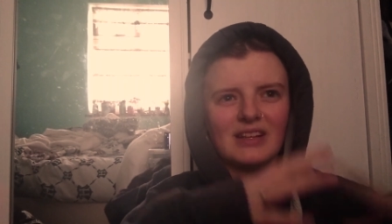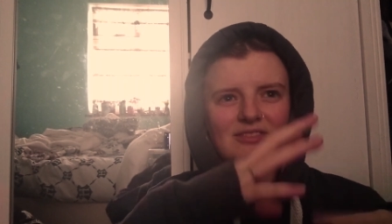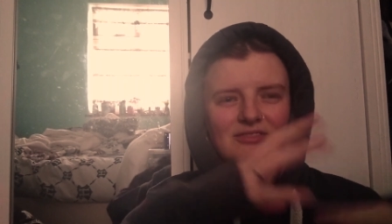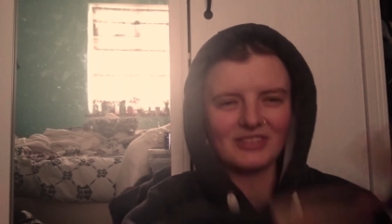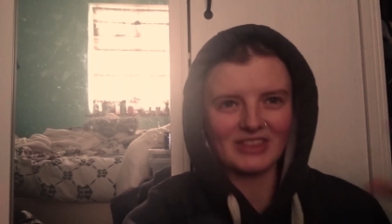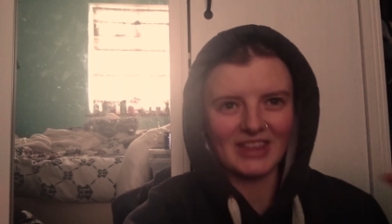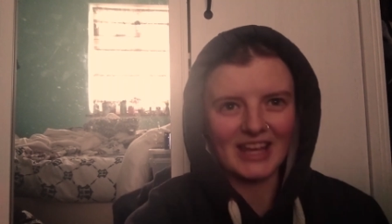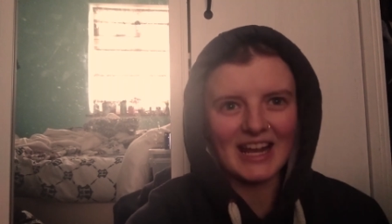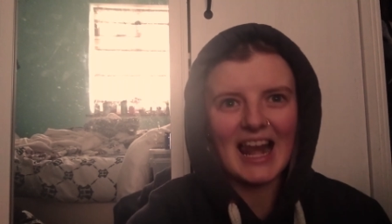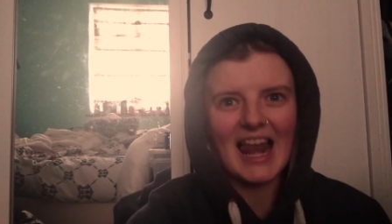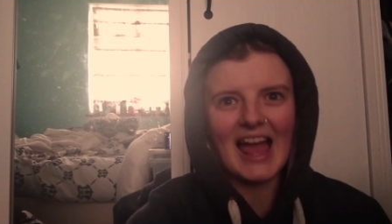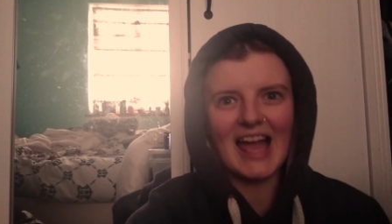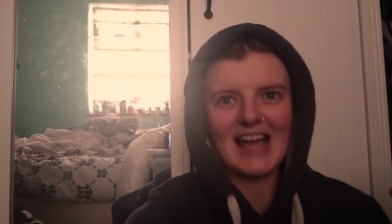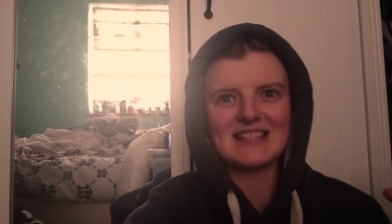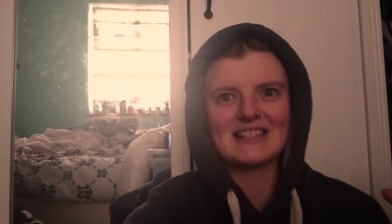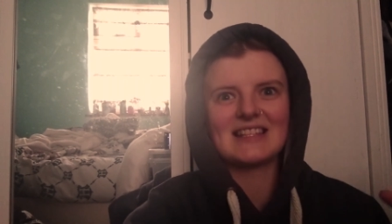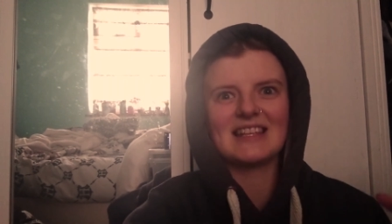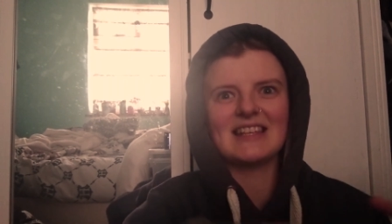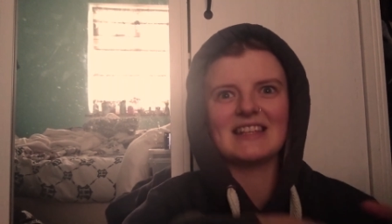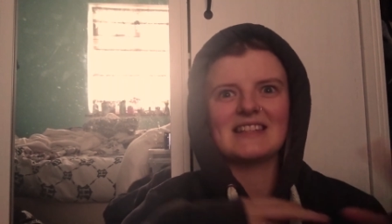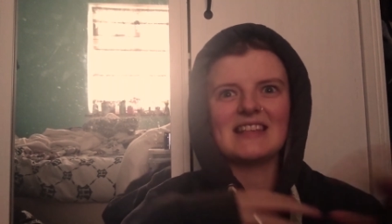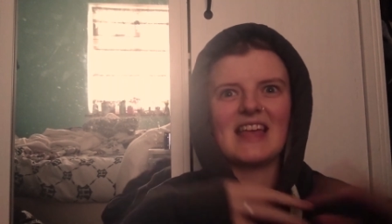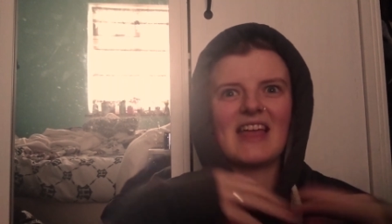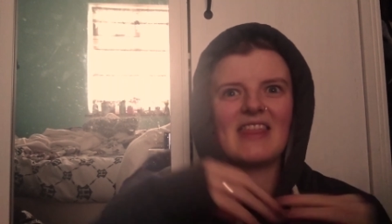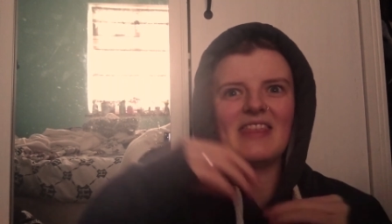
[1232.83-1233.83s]
for the
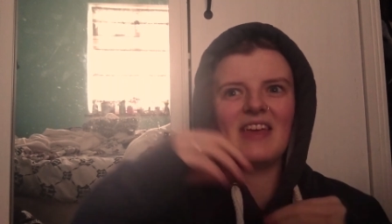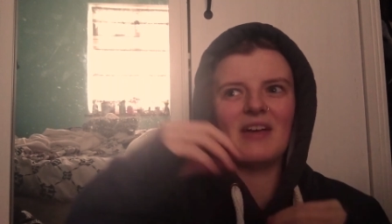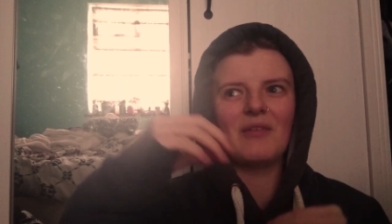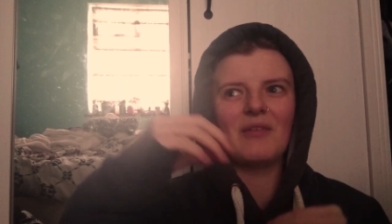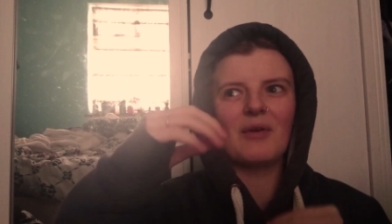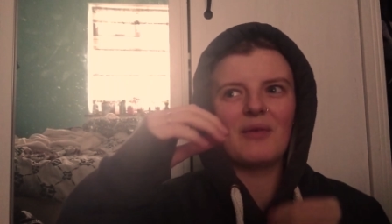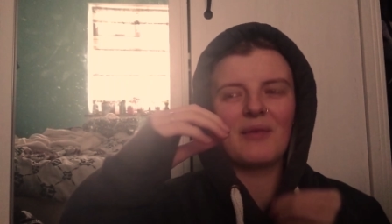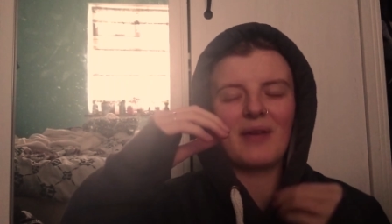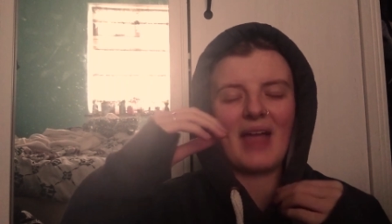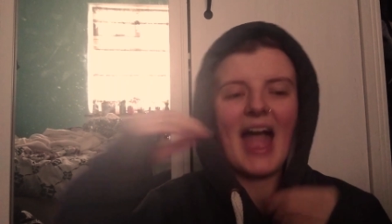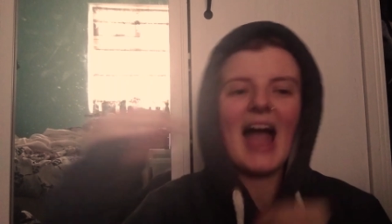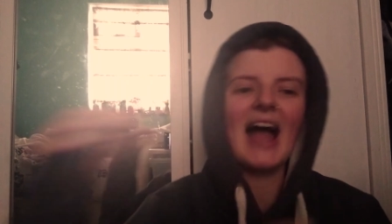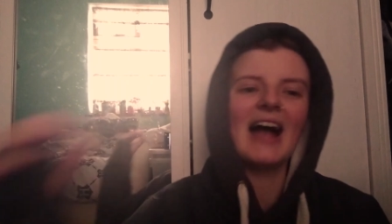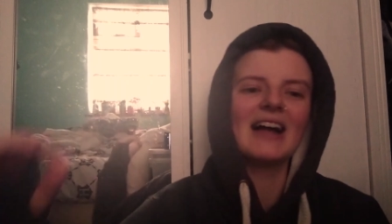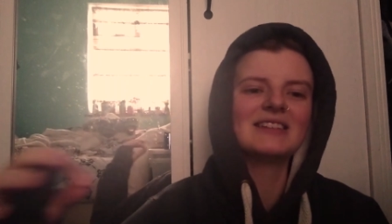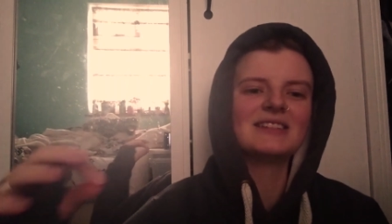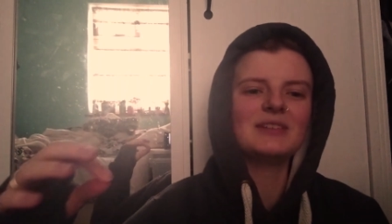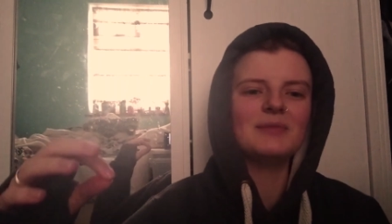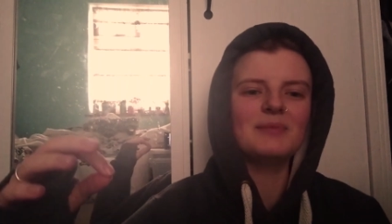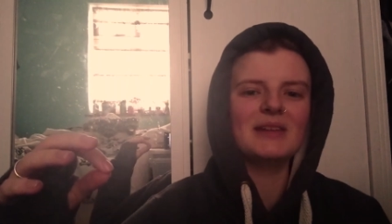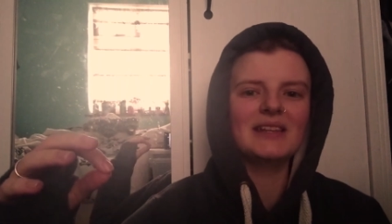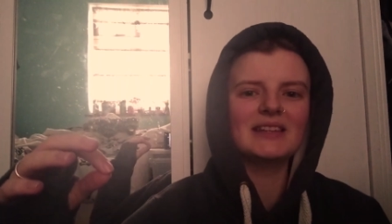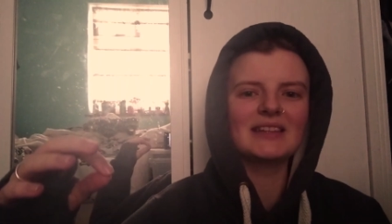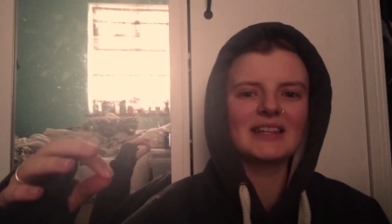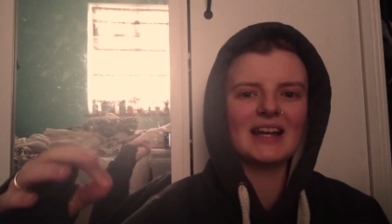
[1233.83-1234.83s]
classes, and then when we had to
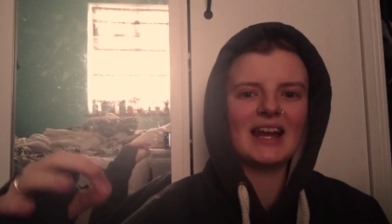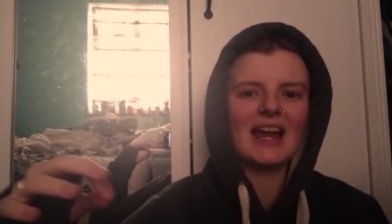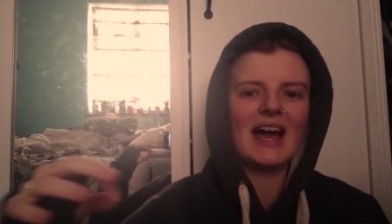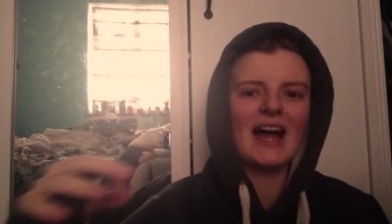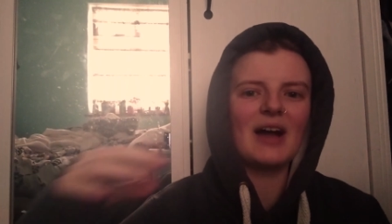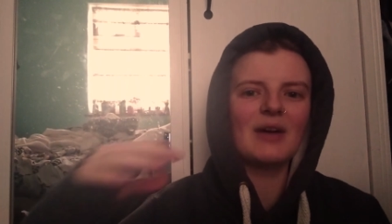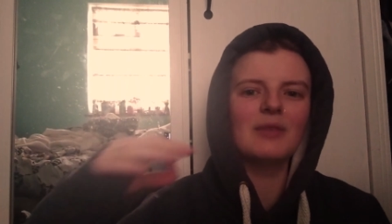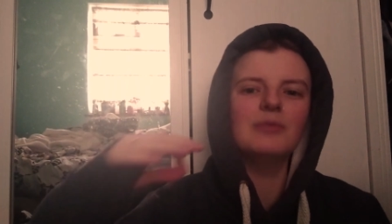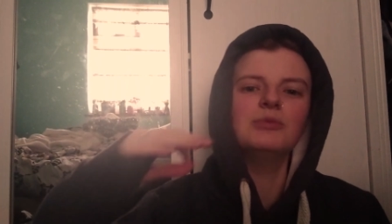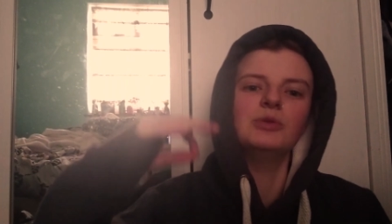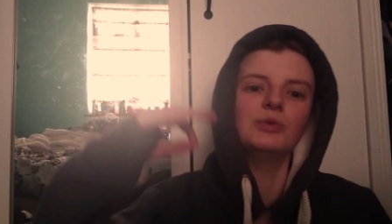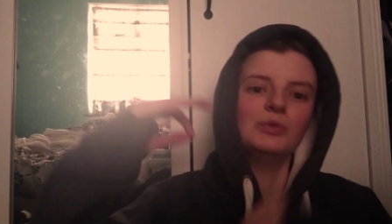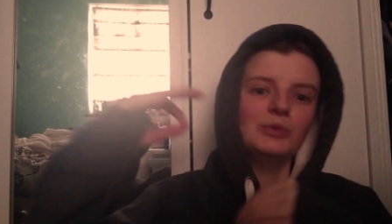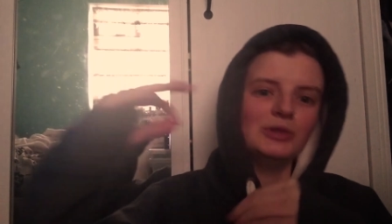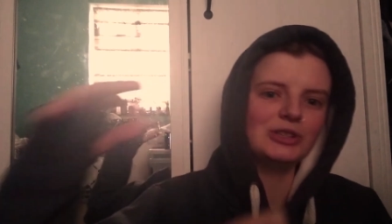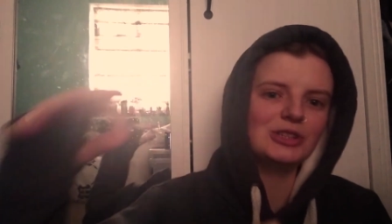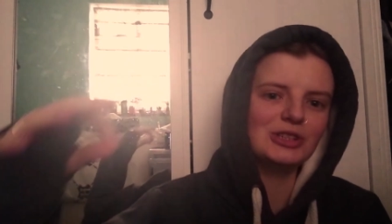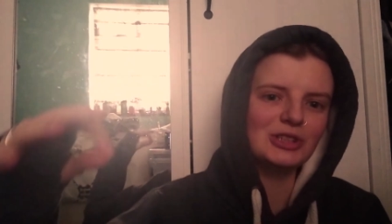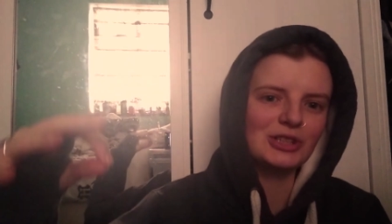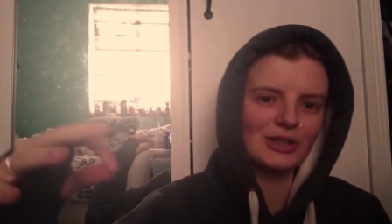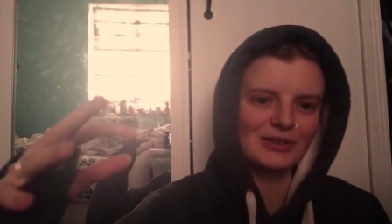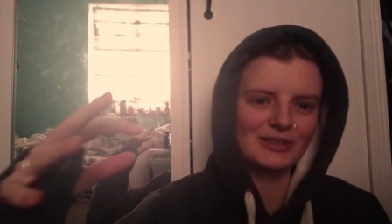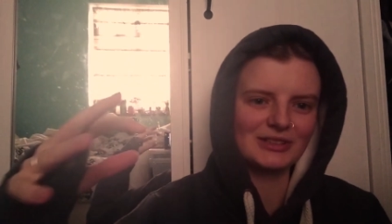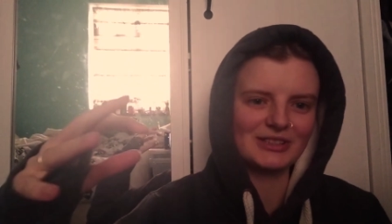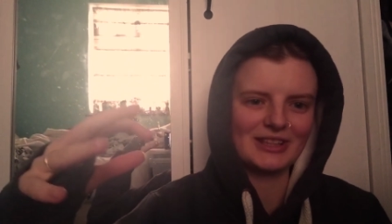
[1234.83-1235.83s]
be in the lab, we
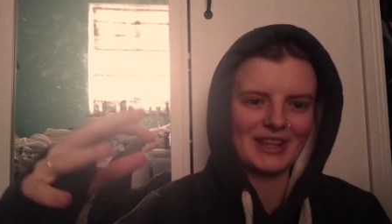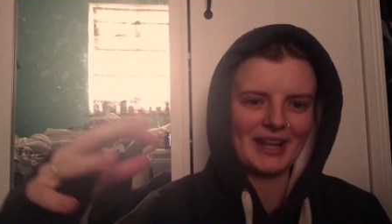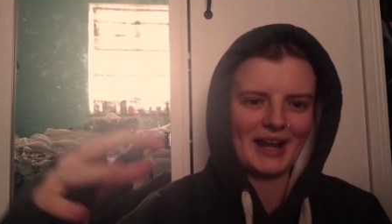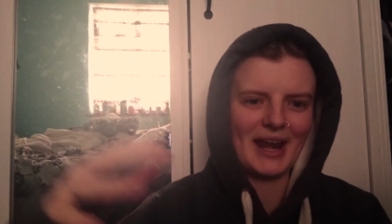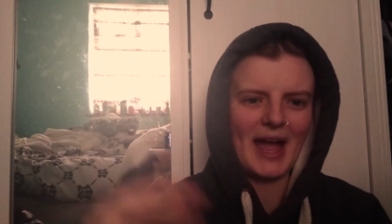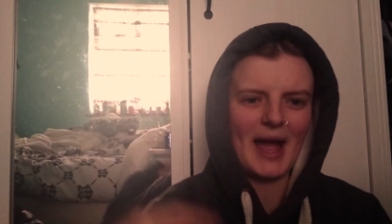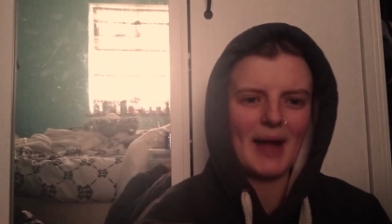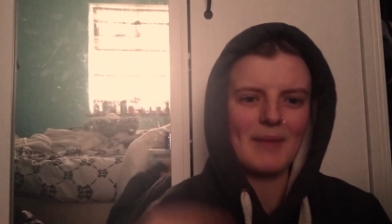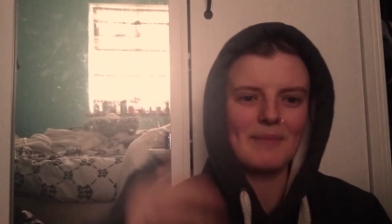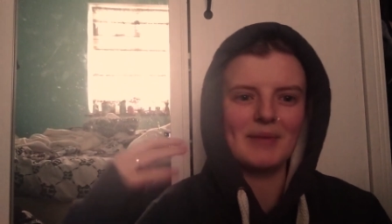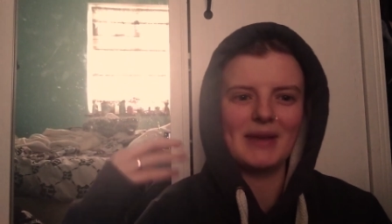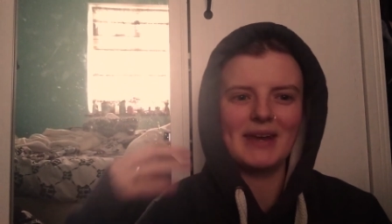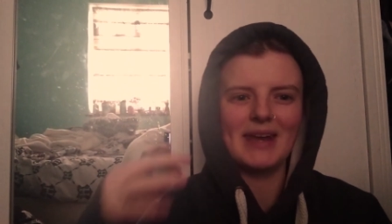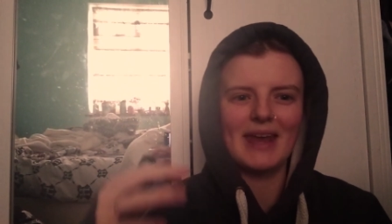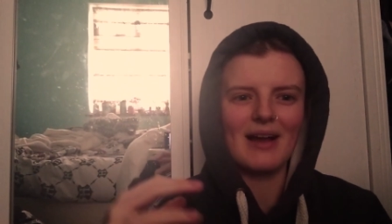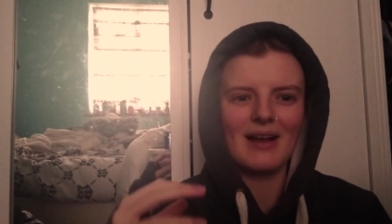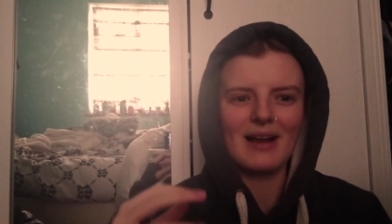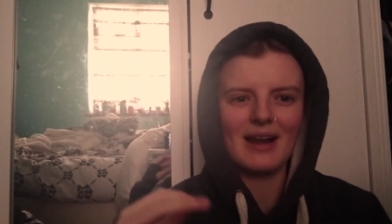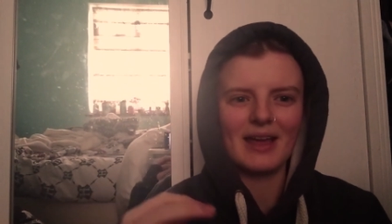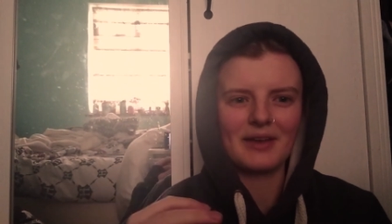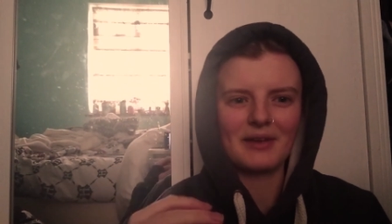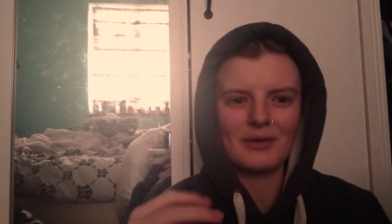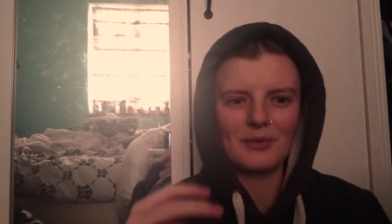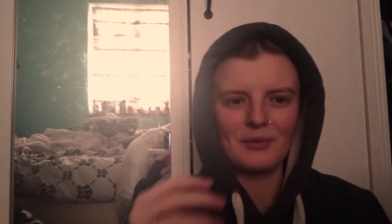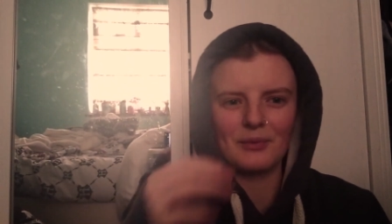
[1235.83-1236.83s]
could go into the lab. But now,
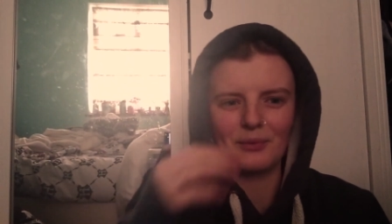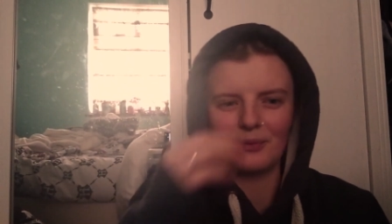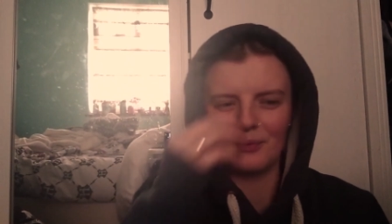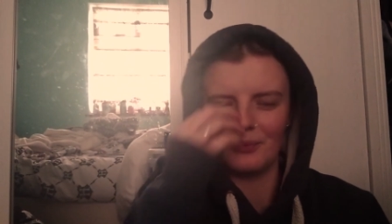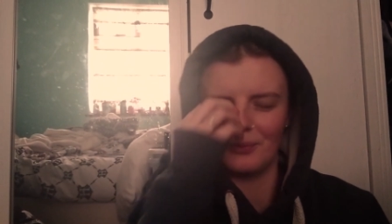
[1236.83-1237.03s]
like,